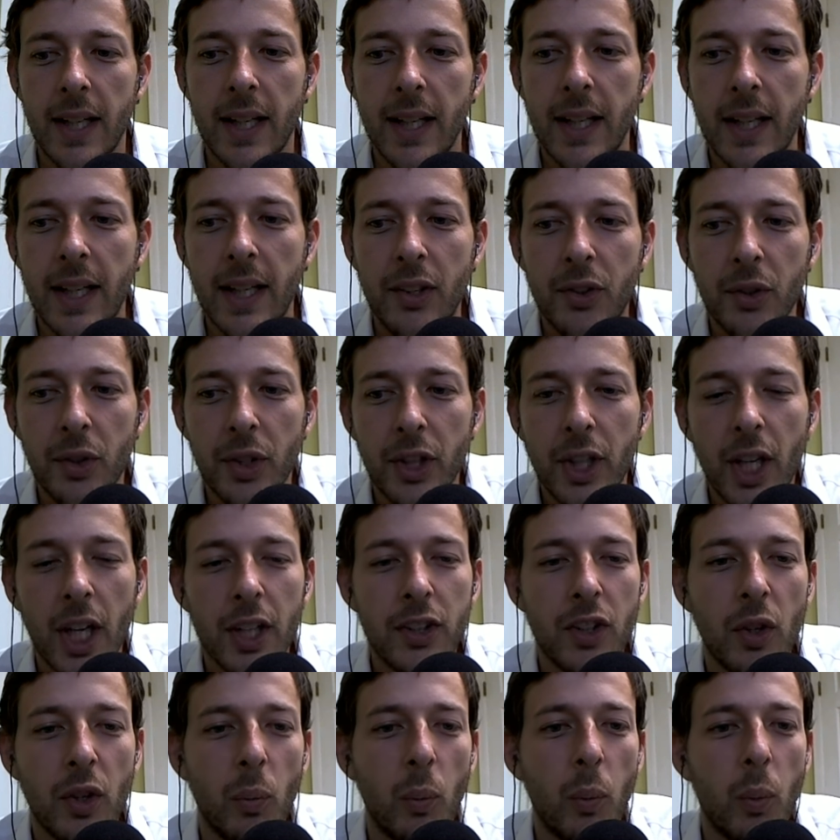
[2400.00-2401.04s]
He's only
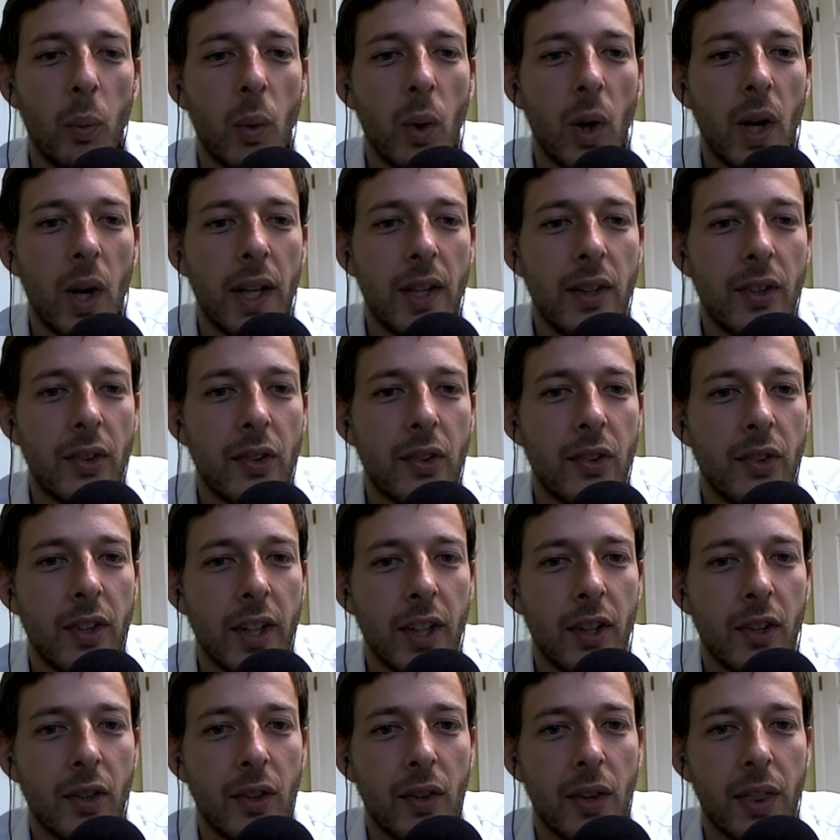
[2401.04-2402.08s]
gotten one
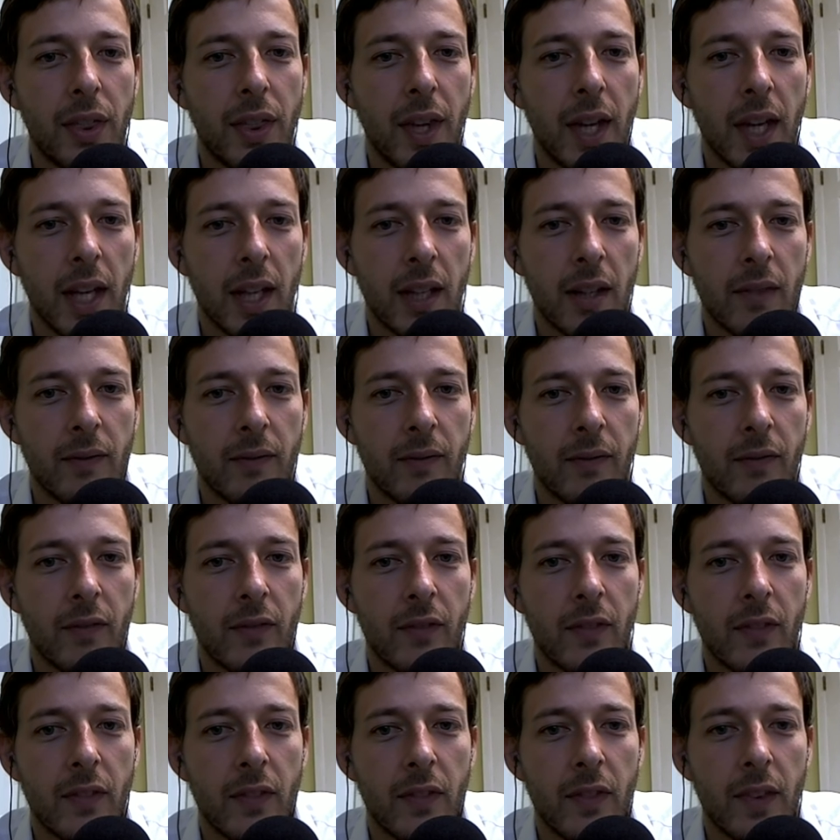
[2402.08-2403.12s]
single thing.
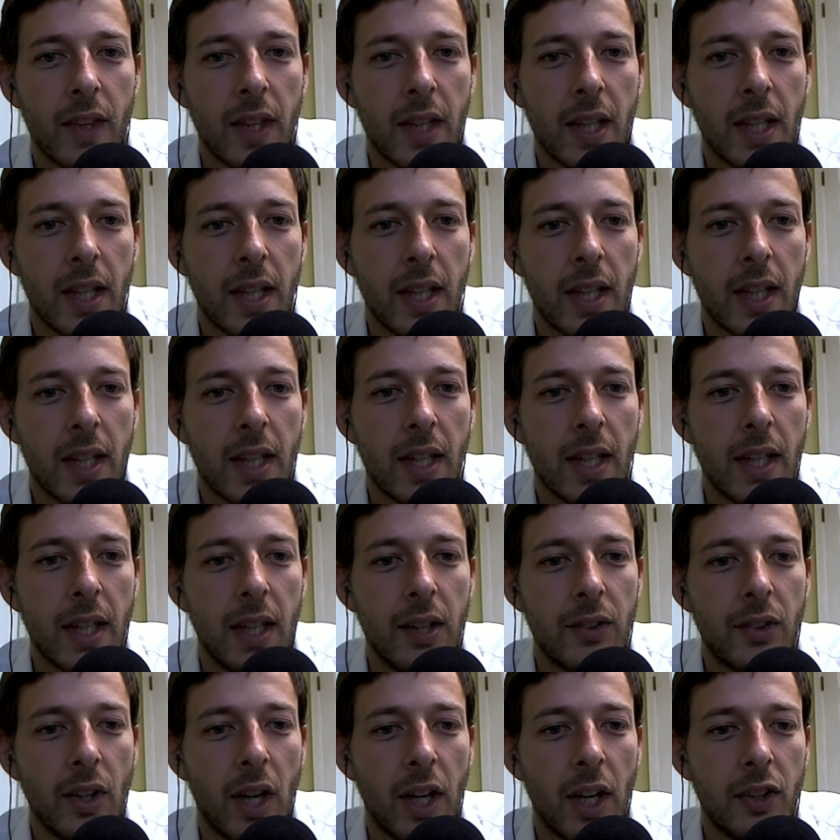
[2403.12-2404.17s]

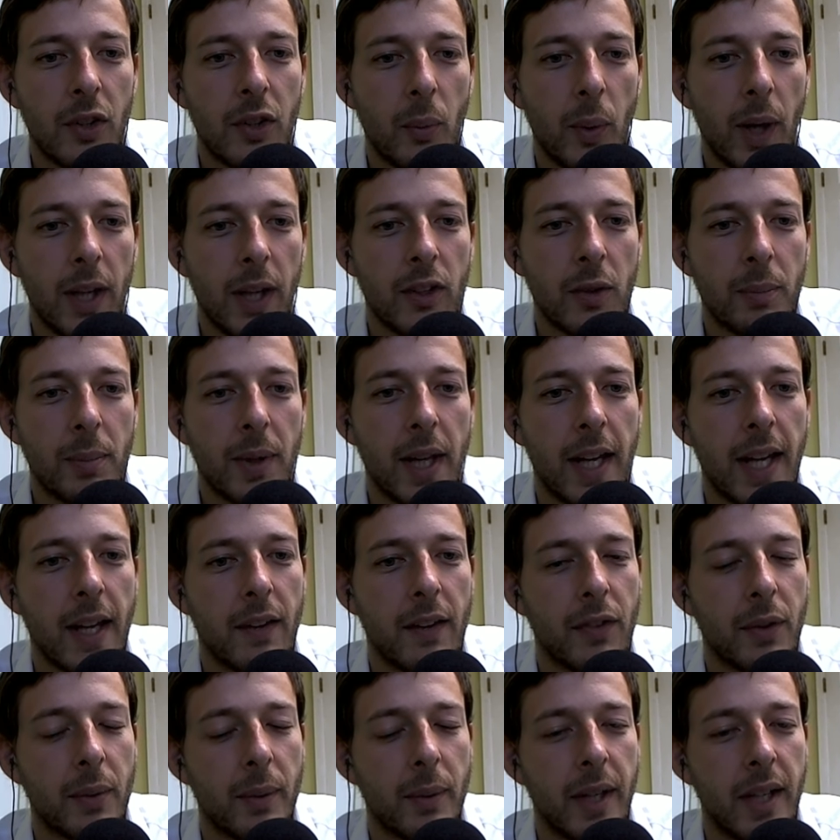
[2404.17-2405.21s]
He's gotten white to play
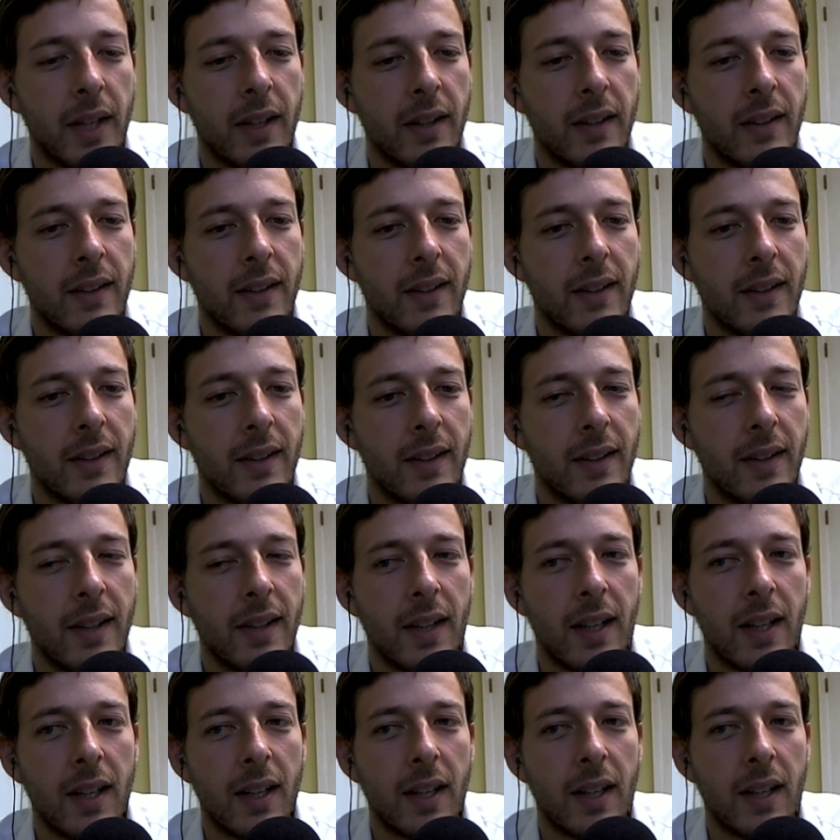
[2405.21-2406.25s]
f3.
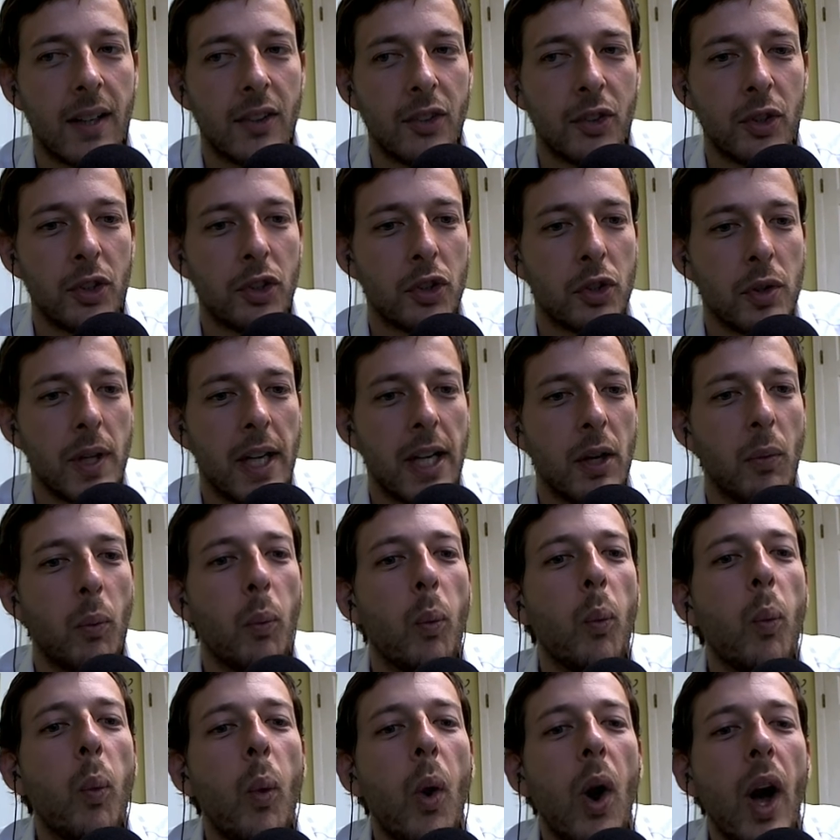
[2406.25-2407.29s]
So he's created
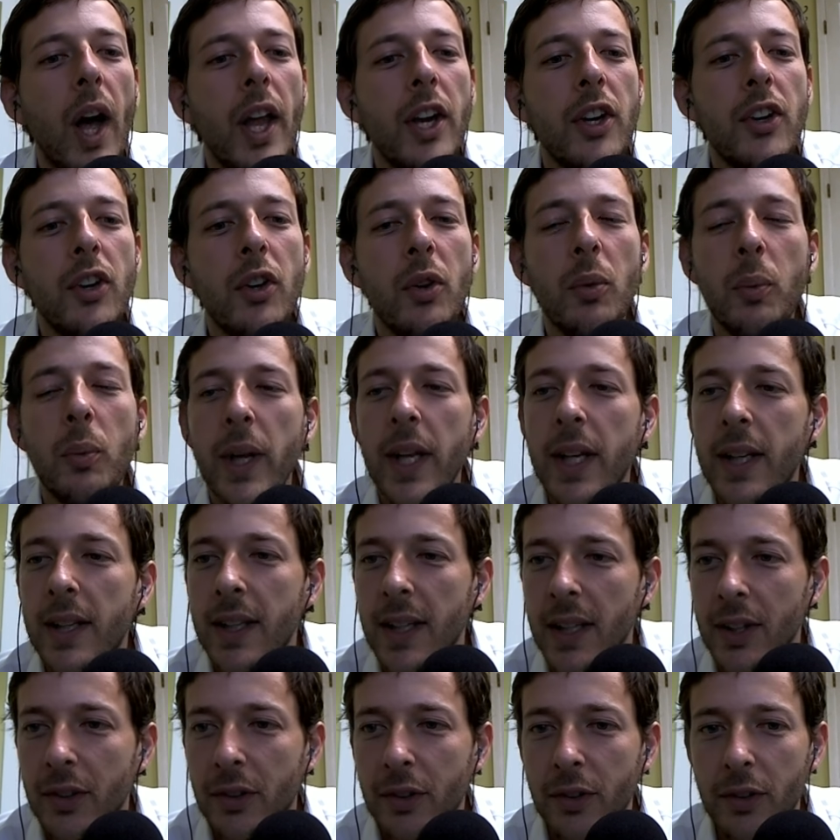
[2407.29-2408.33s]
one new
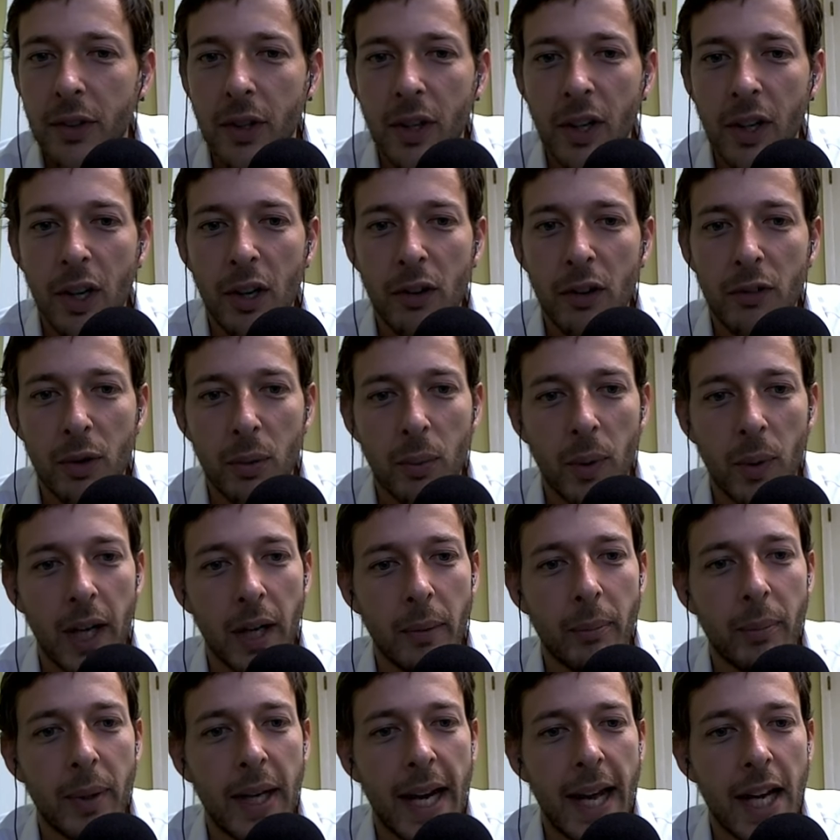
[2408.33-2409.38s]
weakness for
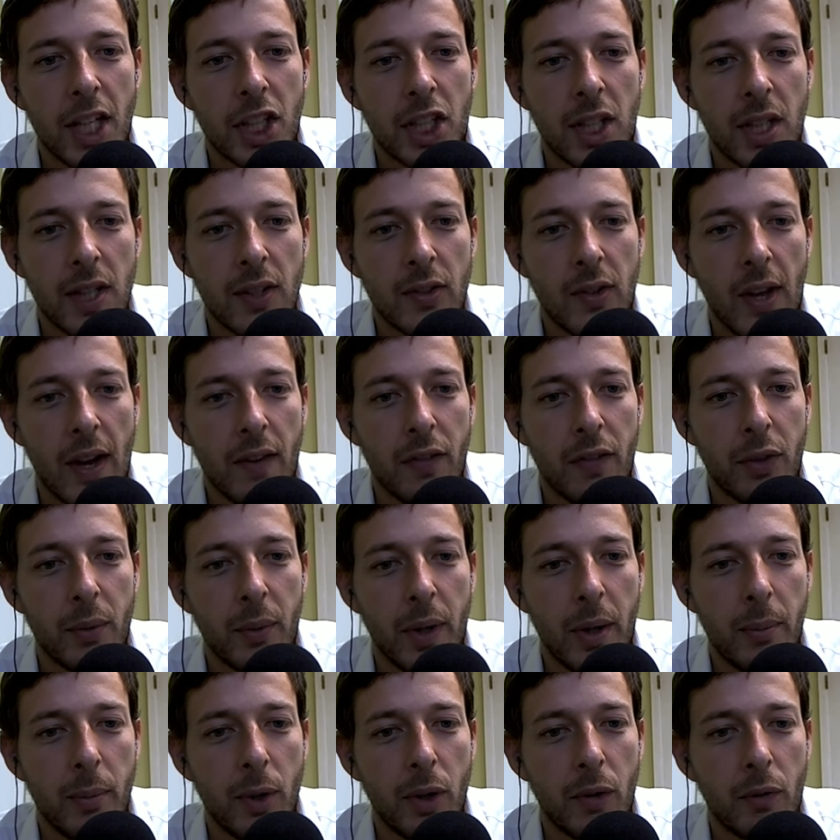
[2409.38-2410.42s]
white. But actually this
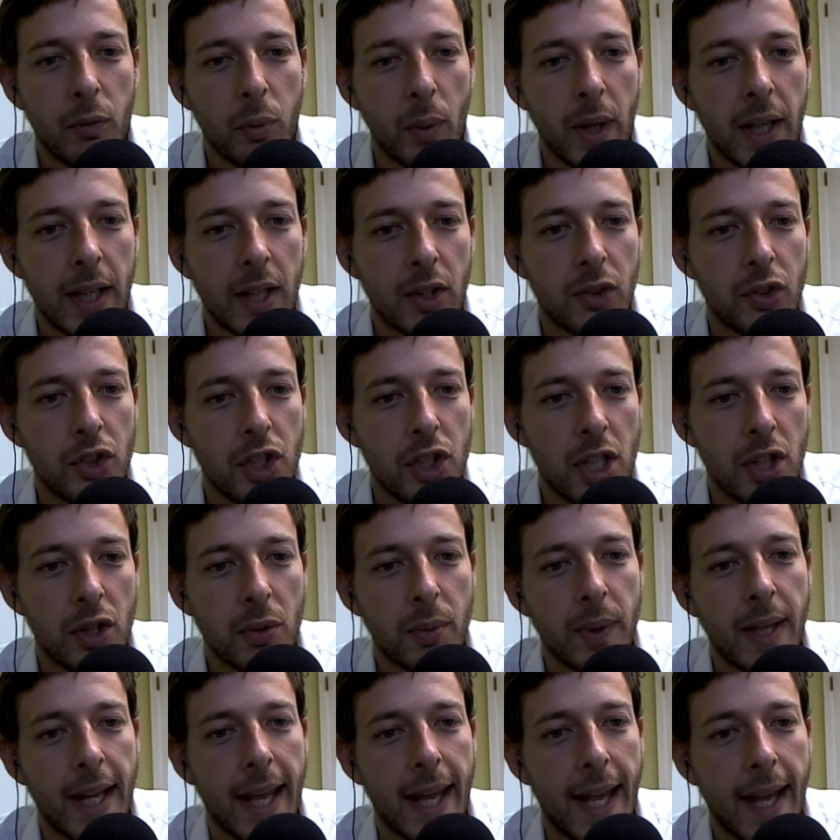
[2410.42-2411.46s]
f3 move weakens
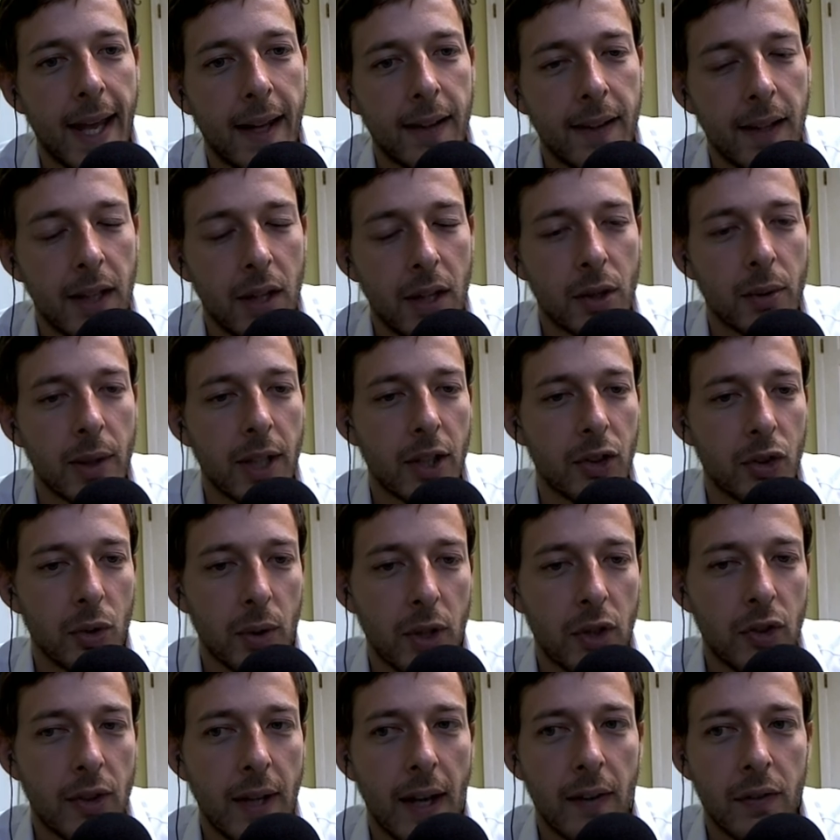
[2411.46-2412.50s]
g3 and e3. So
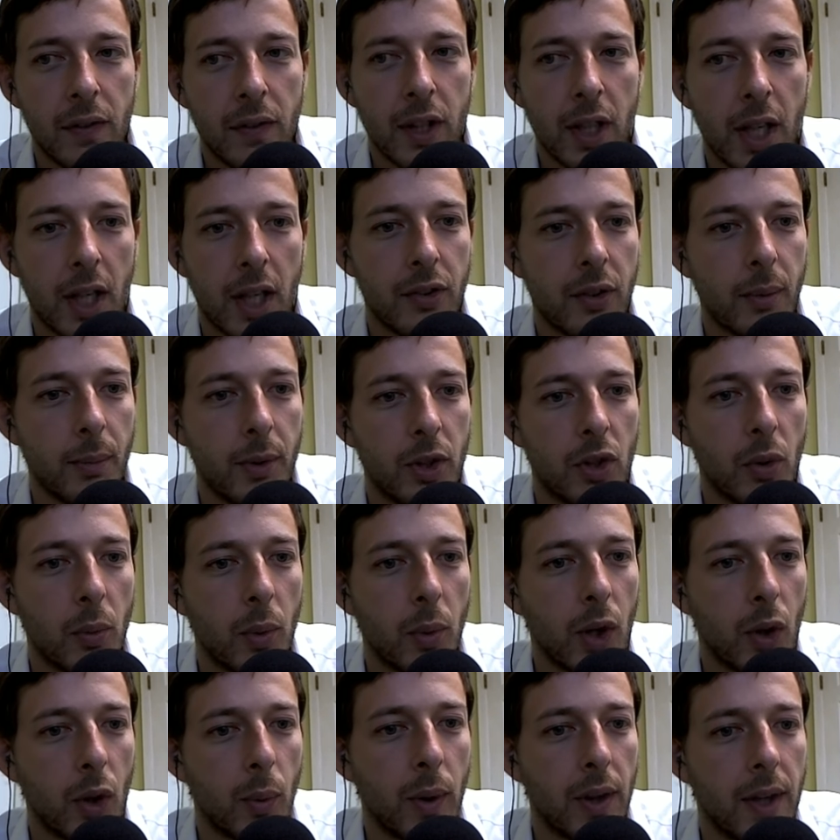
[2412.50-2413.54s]
he's definitely got something to
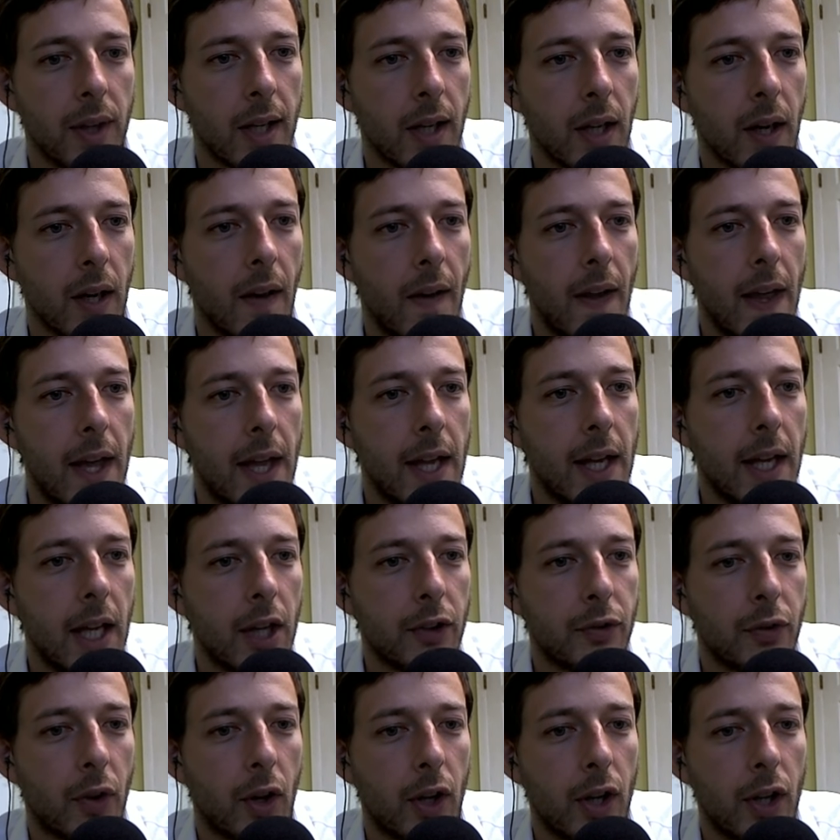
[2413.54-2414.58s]
work with here as
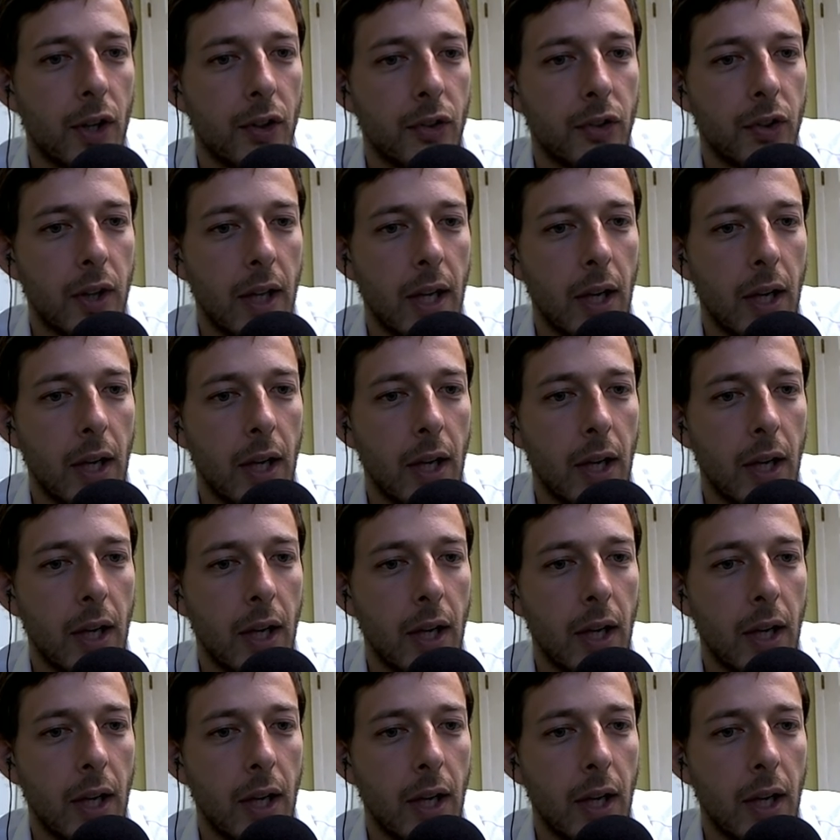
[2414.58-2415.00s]
far as